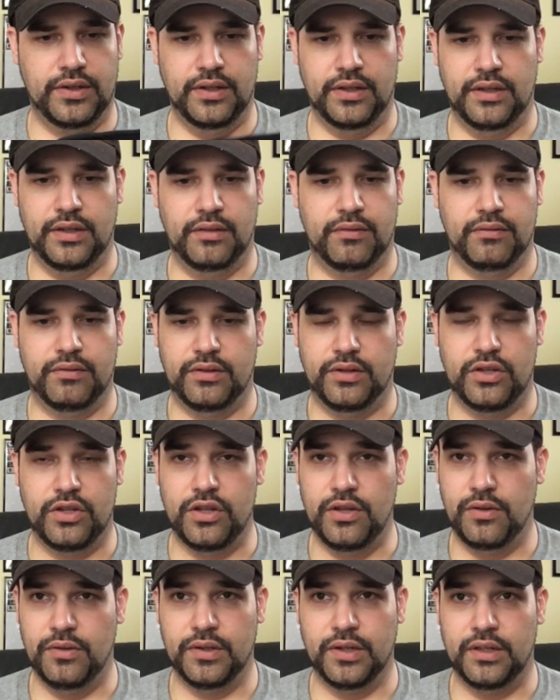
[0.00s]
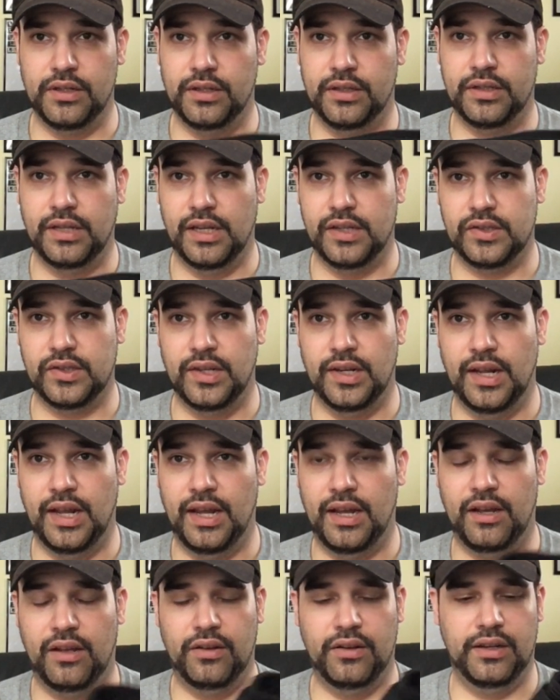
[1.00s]
to use it and to test it
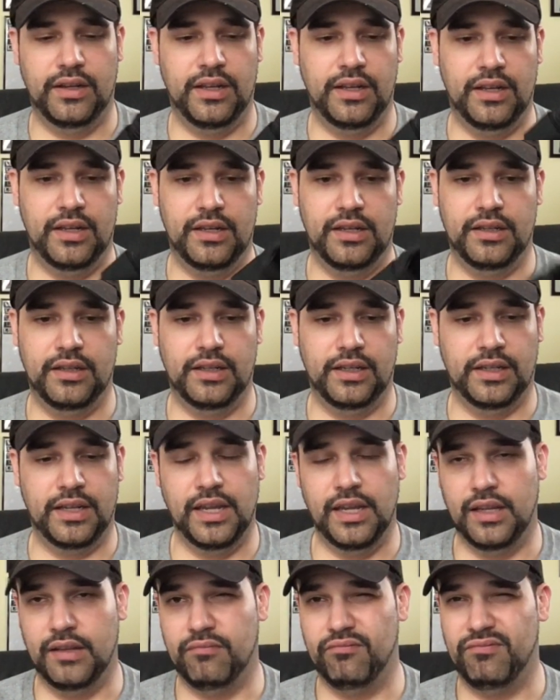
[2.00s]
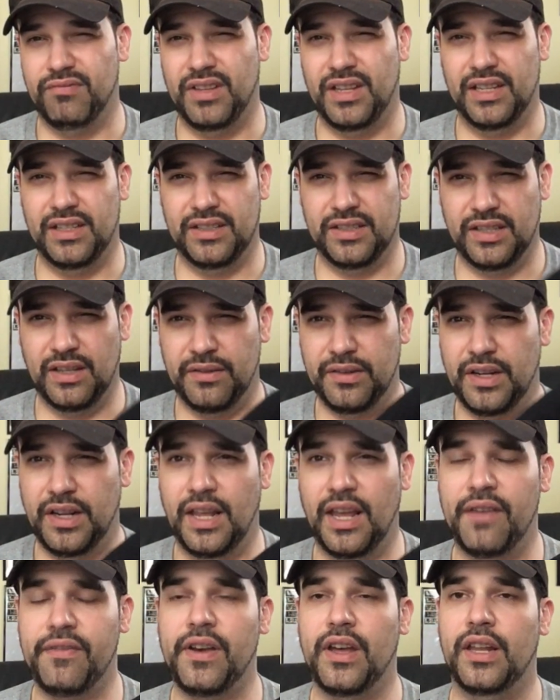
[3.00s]
out. And again,
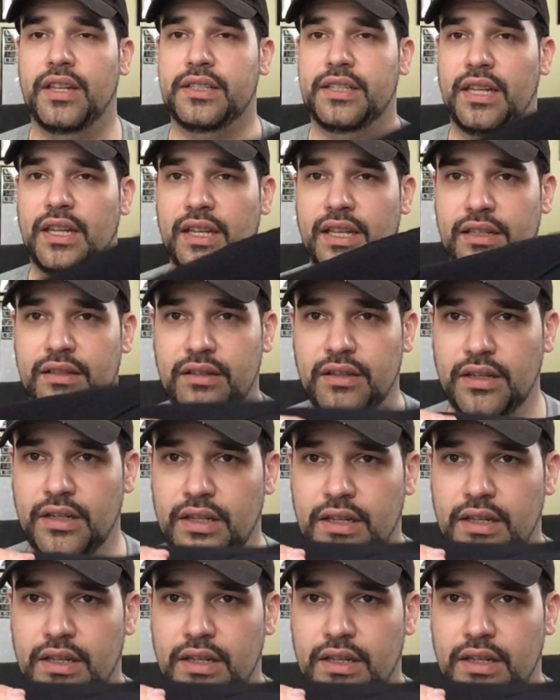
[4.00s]
7.5 out of 10.